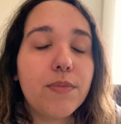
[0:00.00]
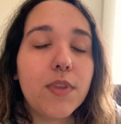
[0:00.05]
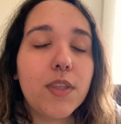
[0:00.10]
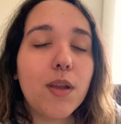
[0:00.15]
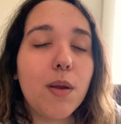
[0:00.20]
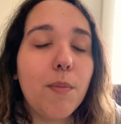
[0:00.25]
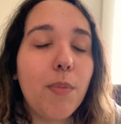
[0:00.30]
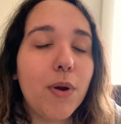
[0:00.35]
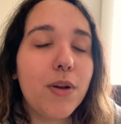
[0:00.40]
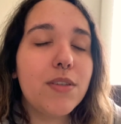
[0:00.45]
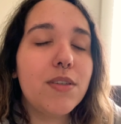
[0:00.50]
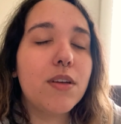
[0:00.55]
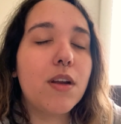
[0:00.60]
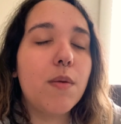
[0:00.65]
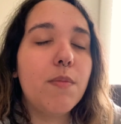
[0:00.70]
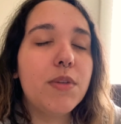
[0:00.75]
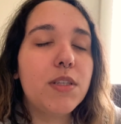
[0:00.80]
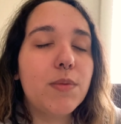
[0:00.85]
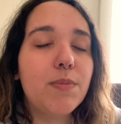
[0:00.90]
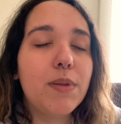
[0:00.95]
parts that
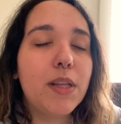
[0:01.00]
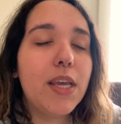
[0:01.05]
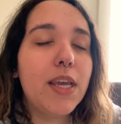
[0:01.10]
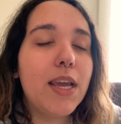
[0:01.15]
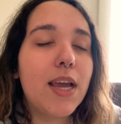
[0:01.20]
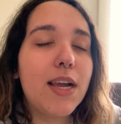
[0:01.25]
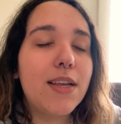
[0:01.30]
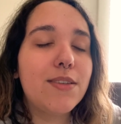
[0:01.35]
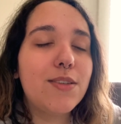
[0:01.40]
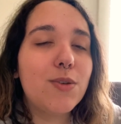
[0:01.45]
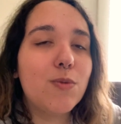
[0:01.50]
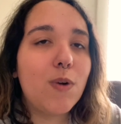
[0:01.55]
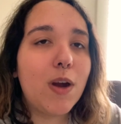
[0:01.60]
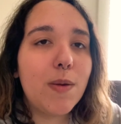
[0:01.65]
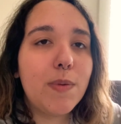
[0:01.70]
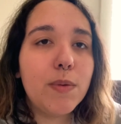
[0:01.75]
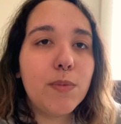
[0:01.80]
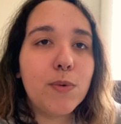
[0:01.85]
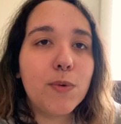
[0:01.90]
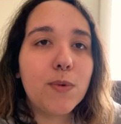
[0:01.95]
come into play as to why
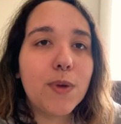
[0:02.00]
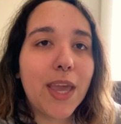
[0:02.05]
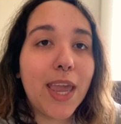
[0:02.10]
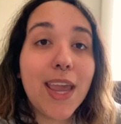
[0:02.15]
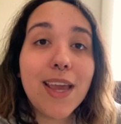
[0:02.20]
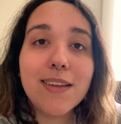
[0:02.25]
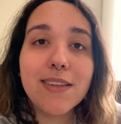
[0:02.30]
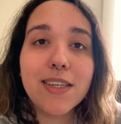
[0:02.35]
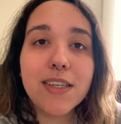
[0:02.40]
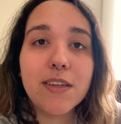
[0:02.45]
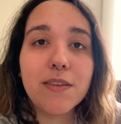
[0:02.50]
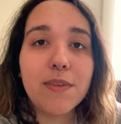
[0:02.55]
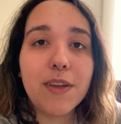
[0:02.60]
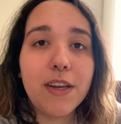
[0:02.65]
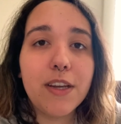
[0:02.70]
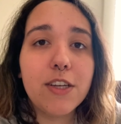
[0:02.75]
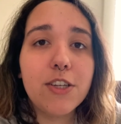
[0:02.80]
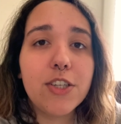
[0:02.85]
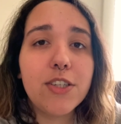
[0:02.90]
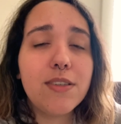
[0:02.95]
people can't take advantage.